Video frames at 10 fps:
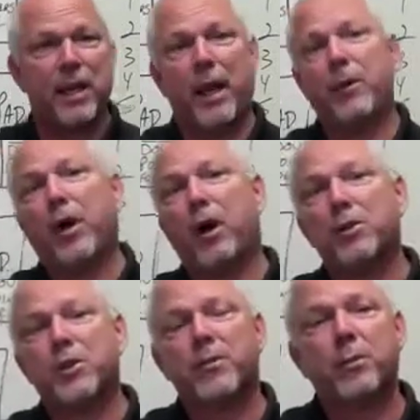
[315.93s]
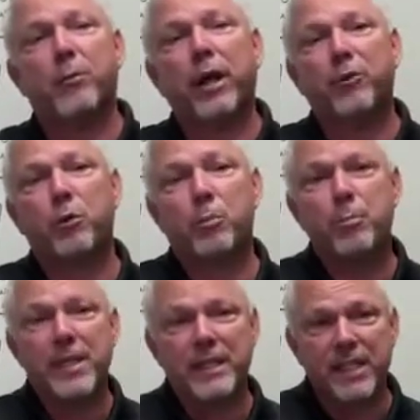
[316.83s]
And we also have a breakthrough
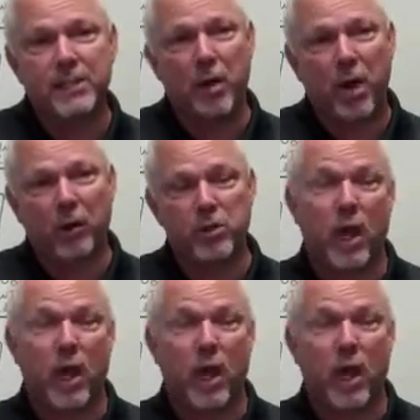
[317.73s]
business model.